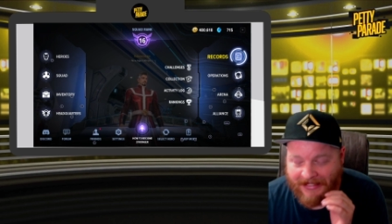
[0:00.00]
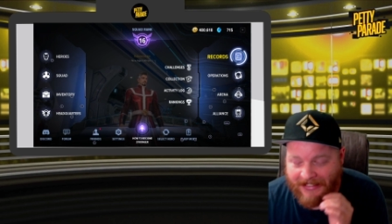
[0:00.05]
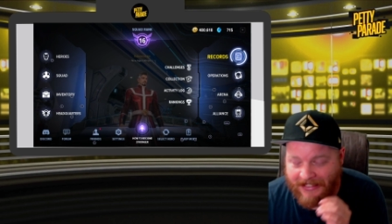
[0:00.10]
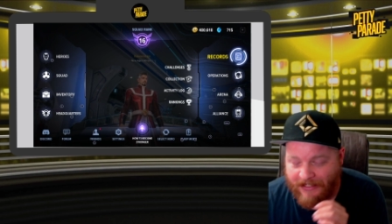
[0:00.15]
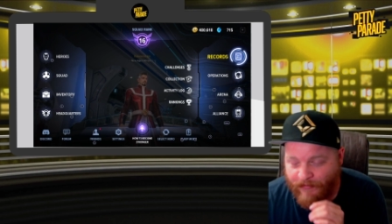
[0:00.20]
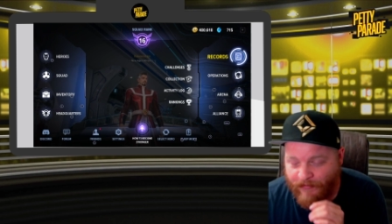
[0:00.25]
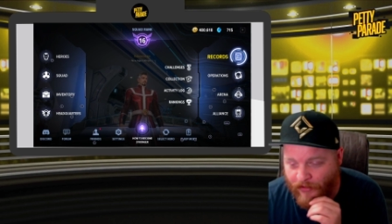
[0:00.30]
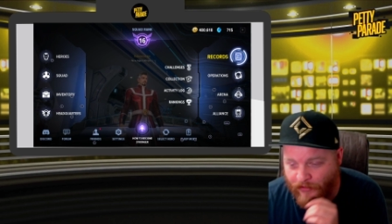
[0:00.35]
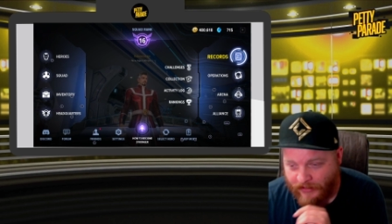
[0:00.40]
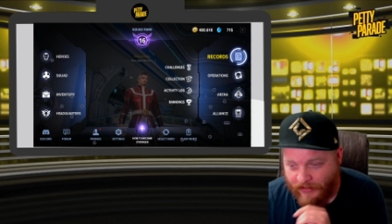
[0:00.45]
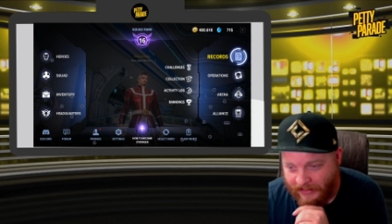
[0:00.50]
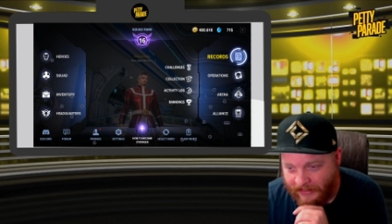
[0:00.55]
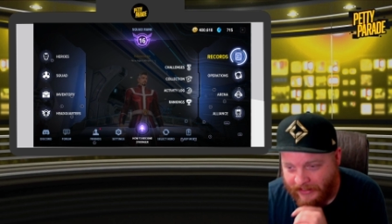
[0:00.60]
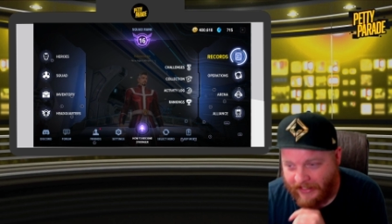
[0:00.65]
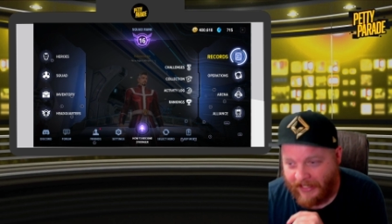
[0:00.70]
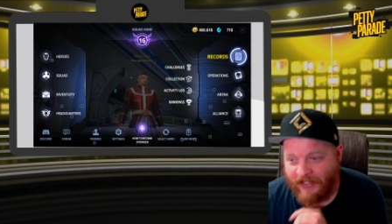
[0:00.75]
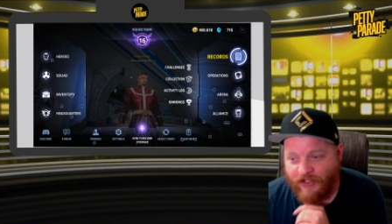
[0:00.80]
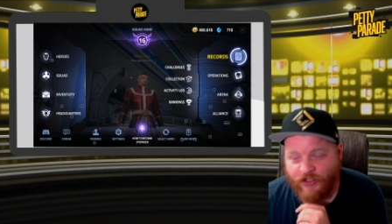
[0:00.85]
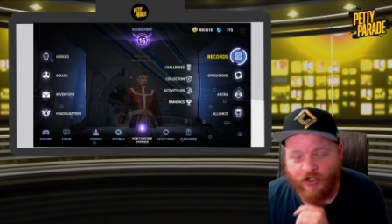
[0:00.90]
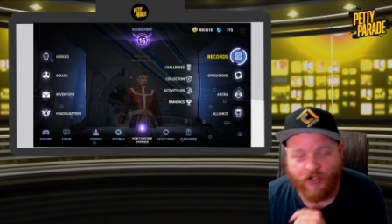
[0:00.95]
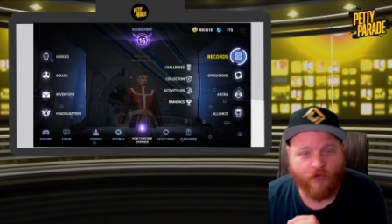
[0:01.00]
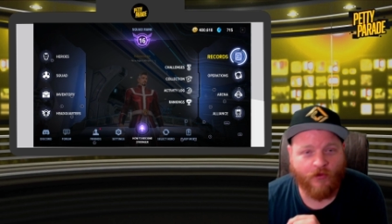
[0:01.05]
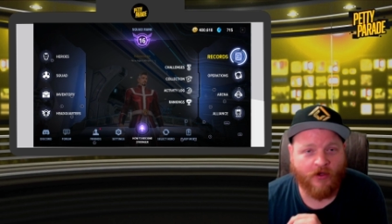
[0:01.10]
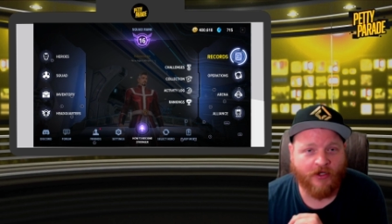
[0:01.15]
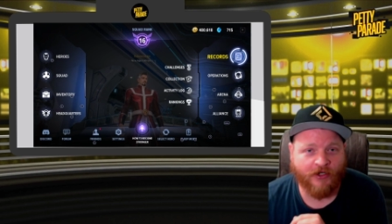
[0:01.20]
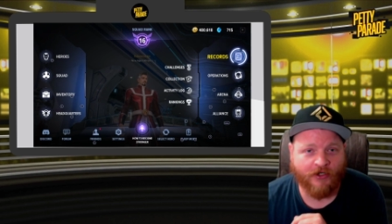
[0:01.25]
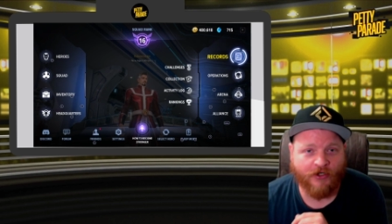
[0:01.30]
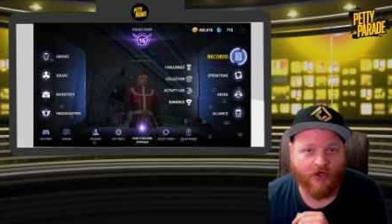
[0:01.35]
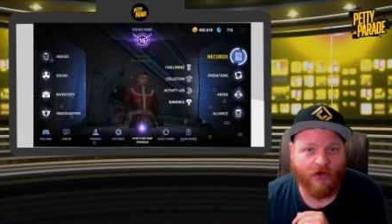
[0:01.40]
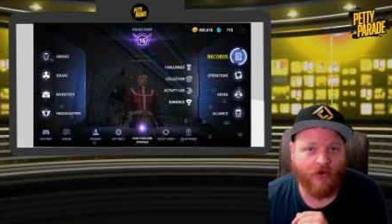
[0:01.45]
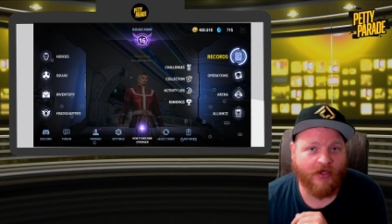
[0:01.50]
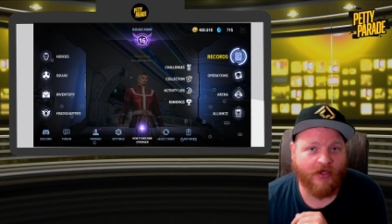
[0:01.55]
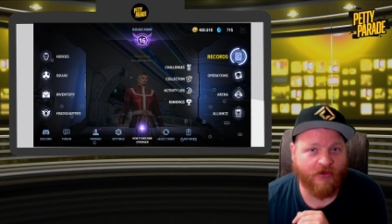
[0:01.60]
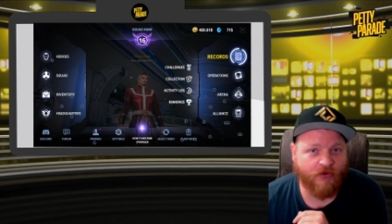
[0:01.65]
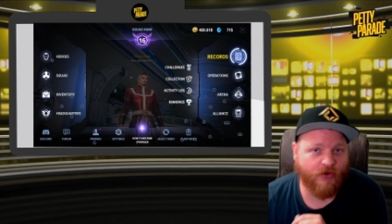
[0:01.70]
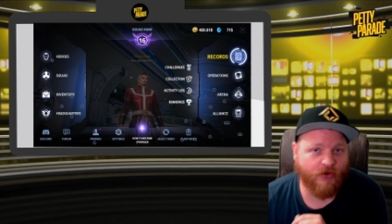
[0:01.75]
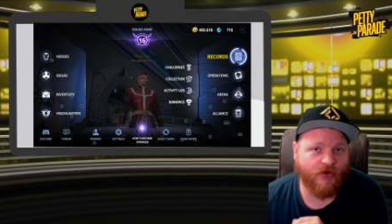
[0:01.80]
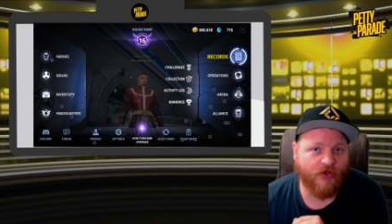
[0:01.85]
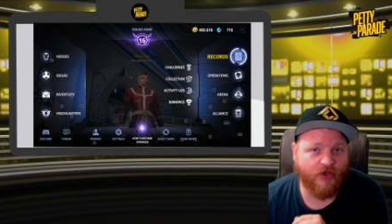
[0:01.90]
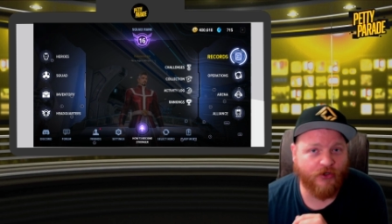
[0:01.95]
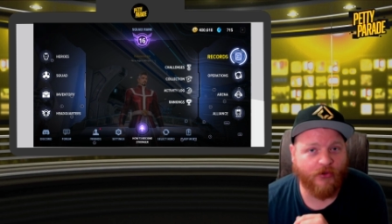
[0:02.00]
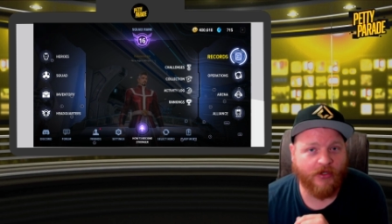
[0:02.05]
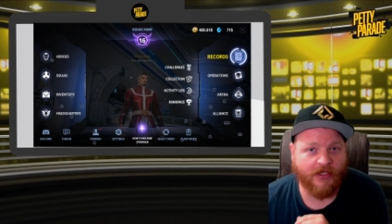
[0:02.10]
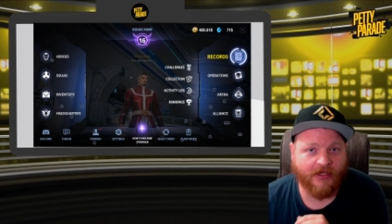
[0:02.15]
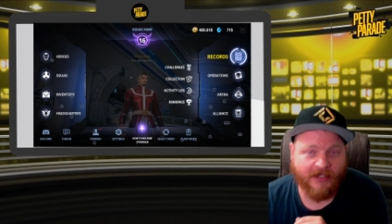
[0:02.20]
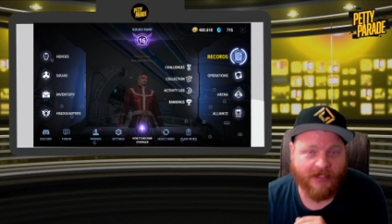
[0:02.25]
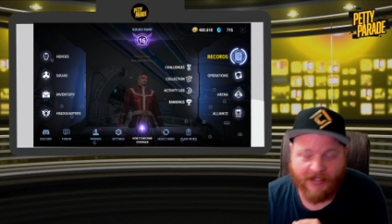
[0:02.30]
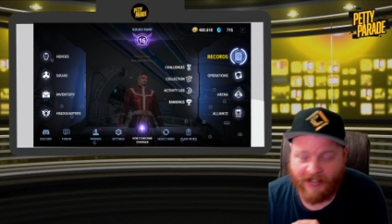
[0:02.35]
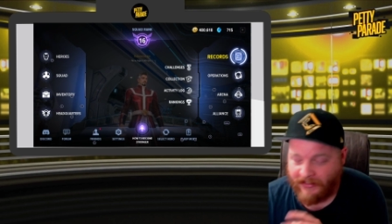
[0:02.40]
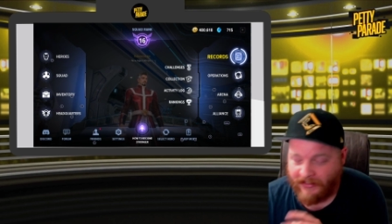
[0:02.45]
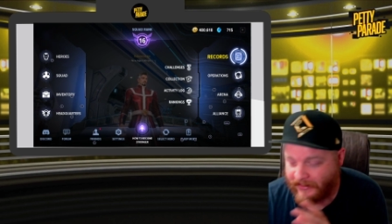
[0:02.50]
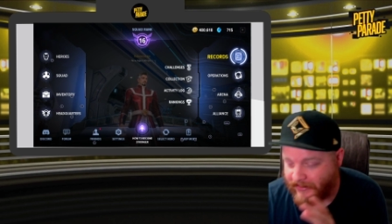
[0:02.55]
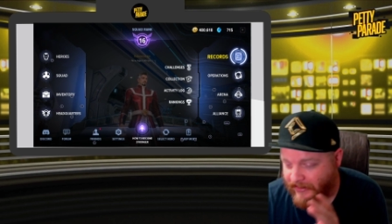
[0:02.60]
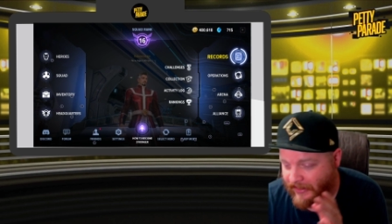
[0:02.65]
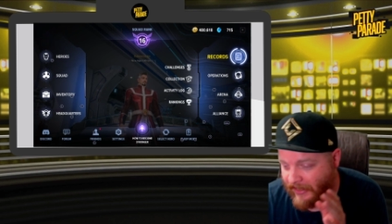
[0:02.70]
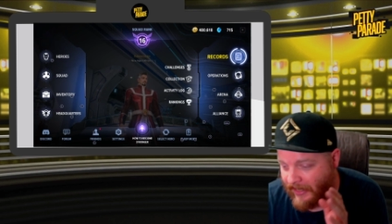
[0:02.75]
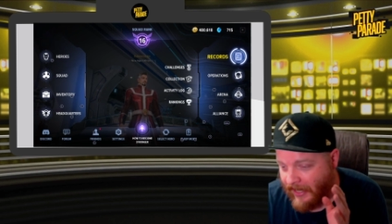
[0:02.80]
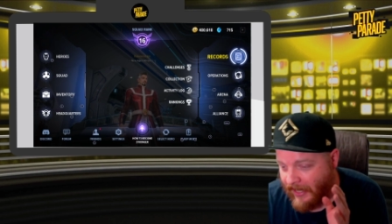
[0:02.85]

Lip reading: the most attention while you're going through and doing things,